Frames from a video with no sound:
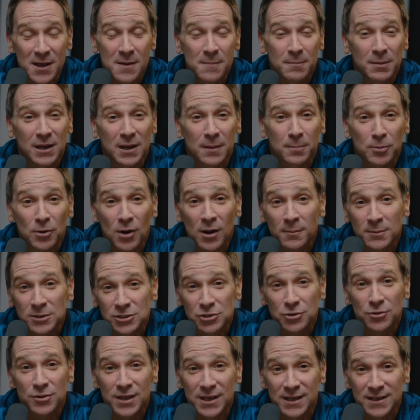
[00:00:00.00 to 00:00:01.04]
But I promise
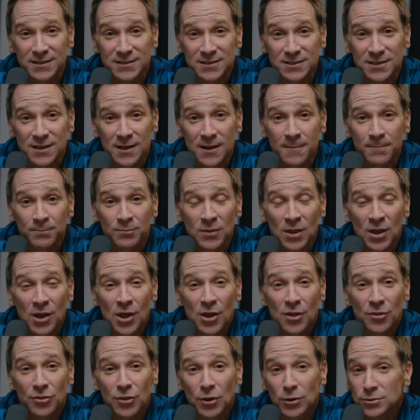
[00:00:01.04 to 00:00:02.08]
you this,
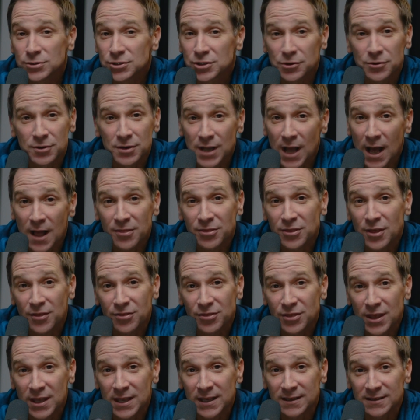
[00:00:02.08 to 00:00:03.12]
those are not the
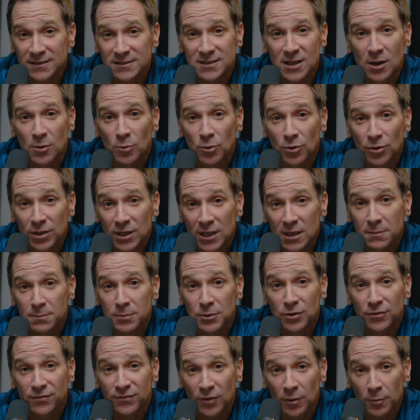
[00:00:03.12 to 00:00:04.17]
things that will keep
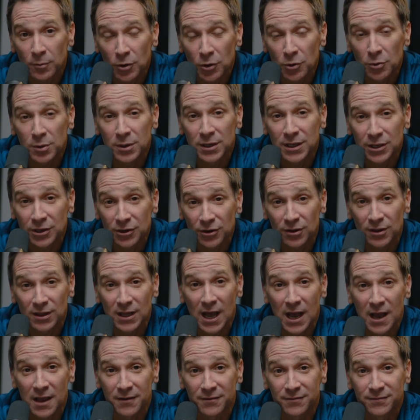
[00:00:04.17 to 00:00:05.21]
you from ruining your
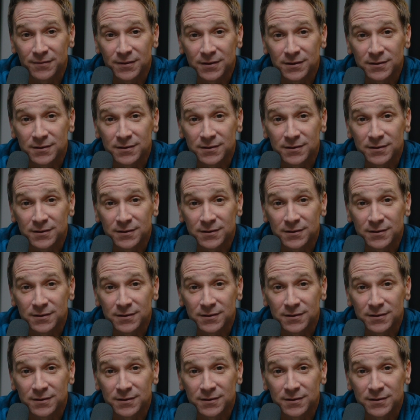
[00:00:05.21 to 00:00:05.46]
life.